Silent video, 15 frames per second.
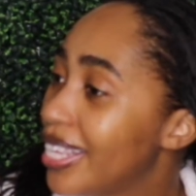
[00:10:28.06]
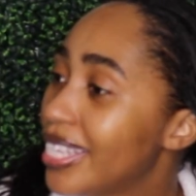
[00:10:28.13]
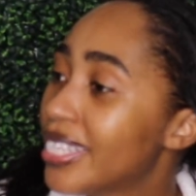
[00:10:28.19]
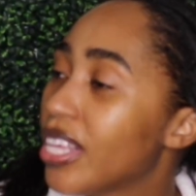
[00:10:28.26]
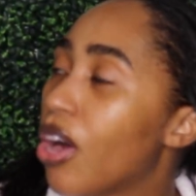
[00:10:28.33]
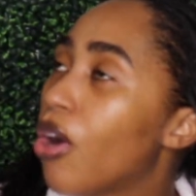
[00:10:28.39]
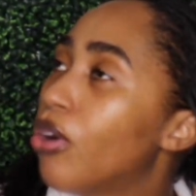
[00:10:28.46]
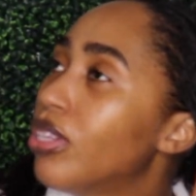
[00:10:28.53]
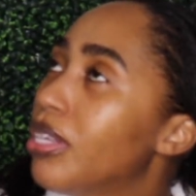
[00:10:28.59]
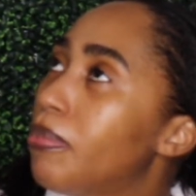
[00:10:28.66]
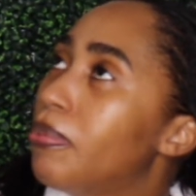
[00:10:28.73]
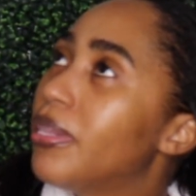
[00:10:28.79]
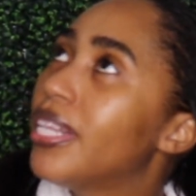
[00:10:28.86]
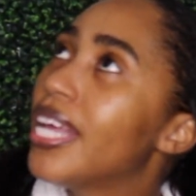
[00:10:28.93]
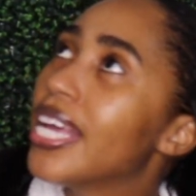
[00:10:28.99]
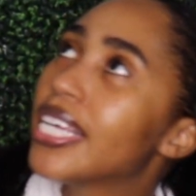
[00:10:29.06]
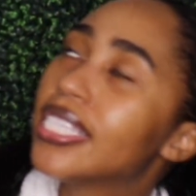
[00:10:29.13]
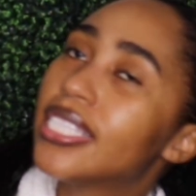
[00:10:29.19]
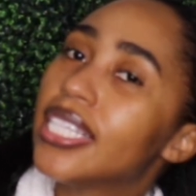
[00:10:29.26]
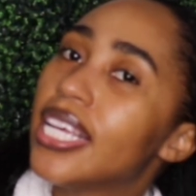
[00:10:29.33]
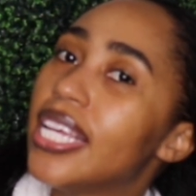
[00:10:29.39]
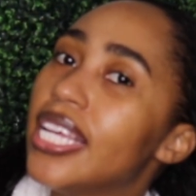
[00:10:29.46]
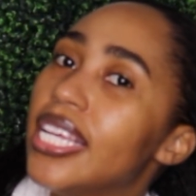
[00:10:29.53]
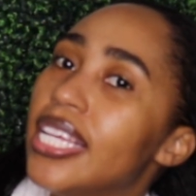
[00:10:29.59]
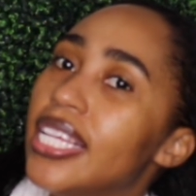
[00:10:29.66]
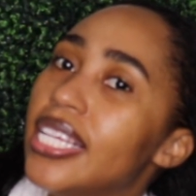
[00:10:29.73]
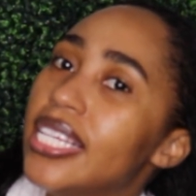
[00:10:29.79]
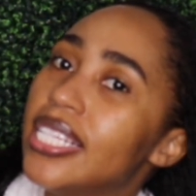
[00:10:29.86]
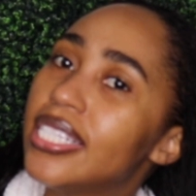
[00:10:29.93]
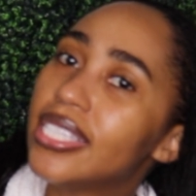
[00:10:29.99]
this Olaplex
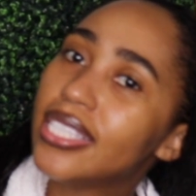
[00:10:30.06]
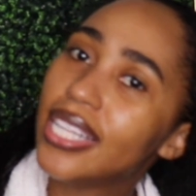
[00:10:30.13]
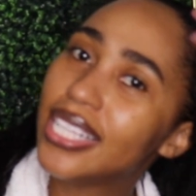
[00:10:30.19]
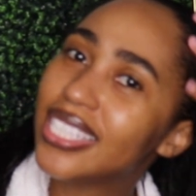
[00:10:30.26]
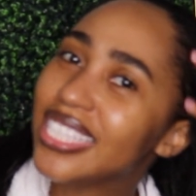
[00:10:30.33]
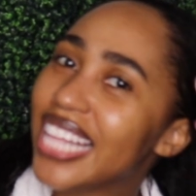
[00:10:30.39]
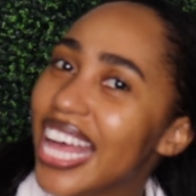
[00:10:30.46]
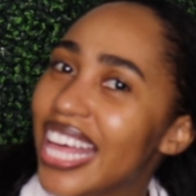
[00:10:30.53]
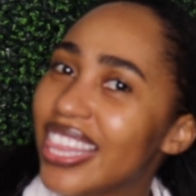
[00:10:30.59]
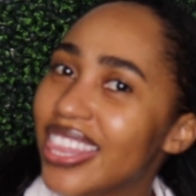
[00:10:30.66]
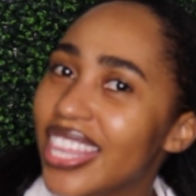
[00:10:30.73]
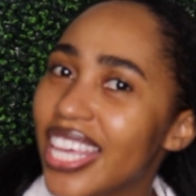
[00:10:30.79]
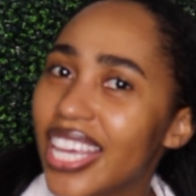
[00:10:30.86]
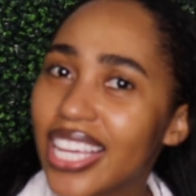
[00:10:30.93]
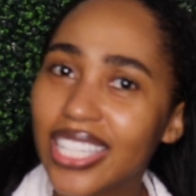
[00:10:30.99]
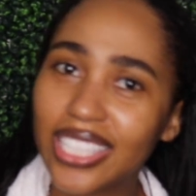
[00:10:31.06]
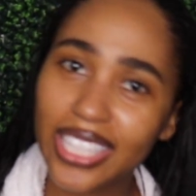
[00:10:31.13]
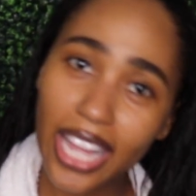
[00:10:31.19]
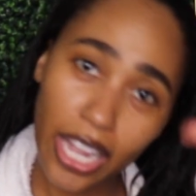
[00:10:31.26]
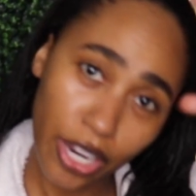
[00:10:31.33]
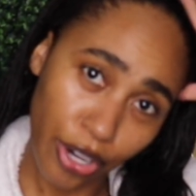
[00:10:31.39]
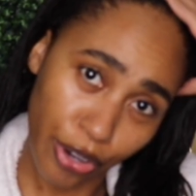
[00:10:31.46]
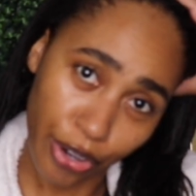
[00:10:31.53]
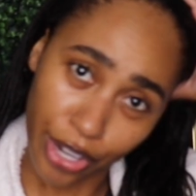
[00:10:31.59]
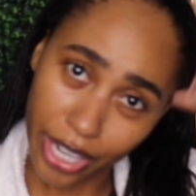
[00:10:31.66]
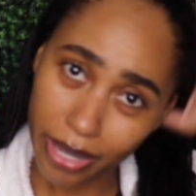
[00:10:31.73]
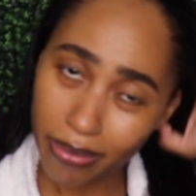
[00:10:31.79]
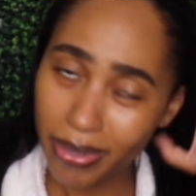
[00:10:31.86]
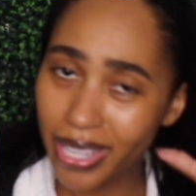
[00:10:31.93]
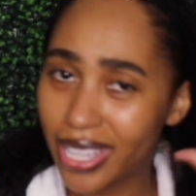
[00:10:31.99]
it's not thick, it's not
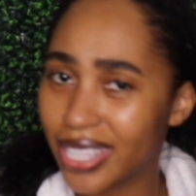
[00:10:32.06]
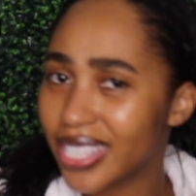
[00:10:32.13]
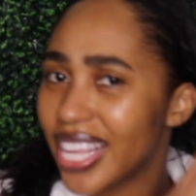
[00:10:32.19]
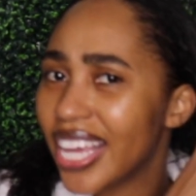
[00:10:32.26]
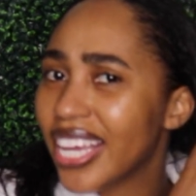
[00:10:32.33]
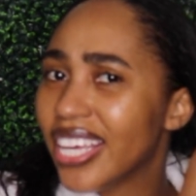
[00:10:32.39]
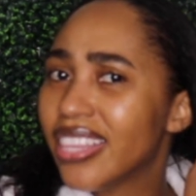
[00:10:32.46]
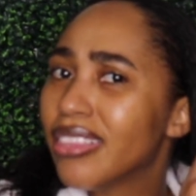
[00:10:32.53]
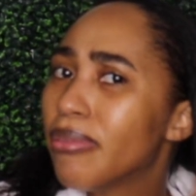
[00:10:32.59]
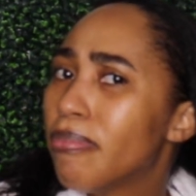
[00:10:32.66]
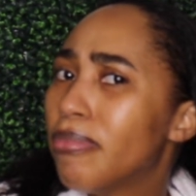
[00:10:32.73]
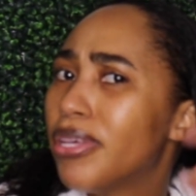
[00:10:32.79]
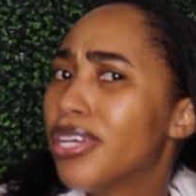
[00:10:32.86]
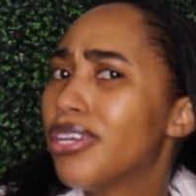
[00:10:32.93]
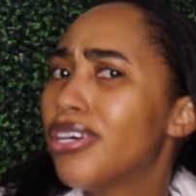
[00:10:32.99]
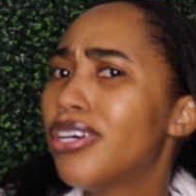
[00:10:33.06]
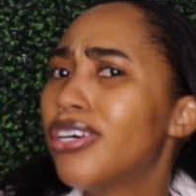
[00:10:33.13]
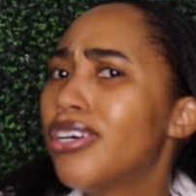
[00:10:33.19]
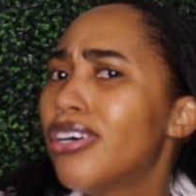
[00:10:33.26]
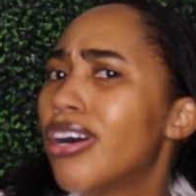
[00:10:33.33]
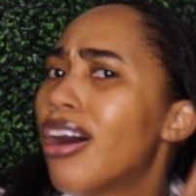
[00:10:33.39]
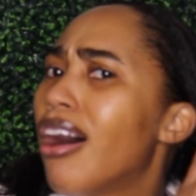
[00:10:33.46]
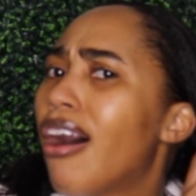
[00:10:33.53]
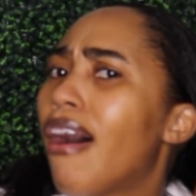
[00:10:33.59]
creamy, it's like in the middle.